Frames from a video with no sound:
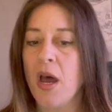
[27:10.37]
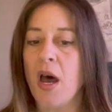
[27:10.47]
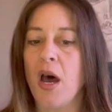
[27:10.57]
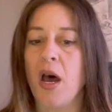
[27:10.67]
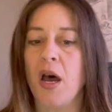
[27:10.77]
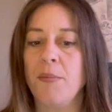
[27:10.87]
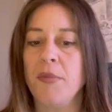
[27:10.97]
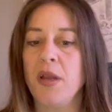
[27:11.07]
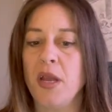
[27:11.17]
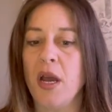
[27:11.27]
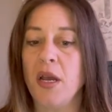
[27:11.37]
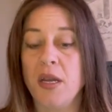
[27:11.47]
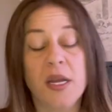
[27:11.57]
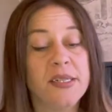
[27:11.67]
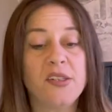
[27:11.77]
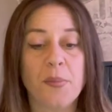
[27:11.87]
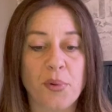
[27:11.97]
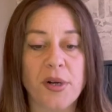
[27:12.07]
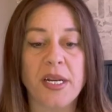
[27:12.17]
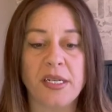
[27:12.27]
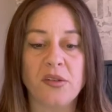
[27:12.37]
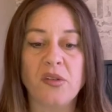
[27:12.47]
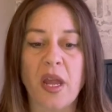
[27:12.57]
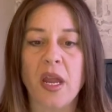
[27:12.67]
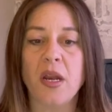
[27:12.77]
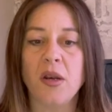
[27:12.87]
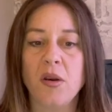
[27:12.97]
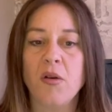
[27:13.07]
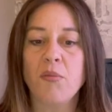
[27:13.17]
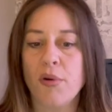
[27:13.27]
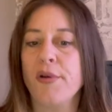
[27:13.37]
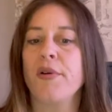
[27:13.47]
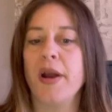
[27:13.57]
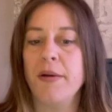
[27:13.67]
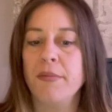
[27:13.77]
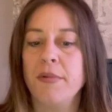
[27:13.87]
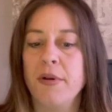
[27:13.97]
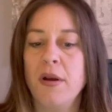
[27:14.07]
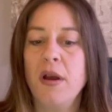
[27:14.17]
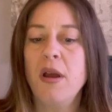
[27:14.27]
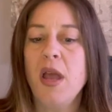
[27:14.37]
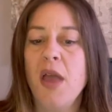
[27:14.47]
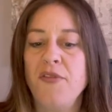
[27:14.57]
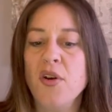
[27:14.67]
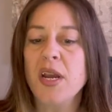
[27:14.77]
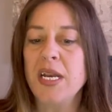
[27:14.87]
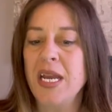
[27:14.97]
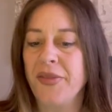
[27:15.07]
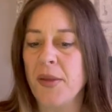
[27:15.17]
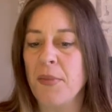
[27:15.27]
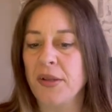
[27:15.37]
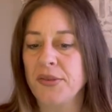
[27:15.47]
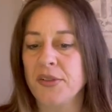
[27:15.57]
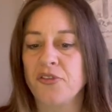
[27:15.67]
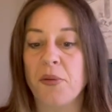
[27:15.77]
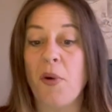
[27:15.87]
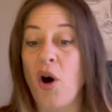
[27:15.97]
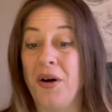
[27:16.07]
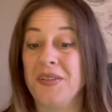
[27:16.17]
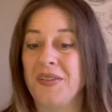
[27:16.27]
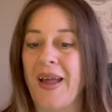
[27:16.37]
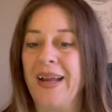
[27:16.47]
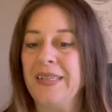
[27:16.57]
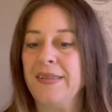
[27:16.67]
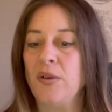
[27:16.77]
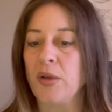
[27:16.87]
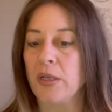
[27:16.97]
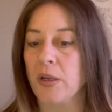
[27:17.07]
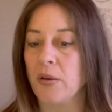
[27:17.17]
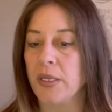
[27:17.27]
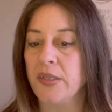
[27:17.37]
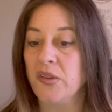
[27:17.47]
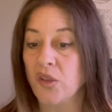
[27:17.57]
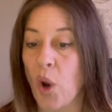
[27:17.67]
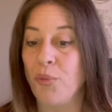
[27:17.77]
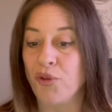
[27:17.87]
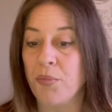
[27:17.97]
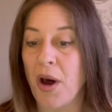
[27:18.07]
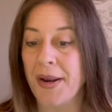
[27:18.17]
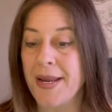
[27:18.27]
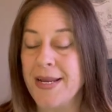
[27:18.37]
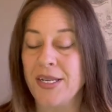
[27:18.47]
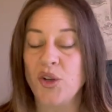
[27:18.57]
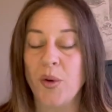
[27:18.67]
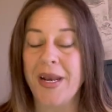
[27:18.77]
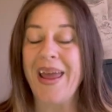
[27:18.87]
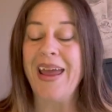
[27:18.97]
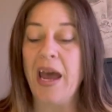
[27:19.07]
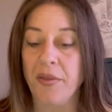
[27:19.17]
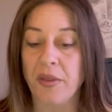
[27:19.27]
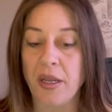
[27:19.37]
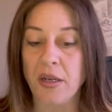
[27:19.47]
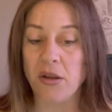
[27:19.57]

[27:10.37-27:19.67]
Um, it's a pretty insane program. If you can hit the muscles from all sides, you can literally sculpt your body into an athlete.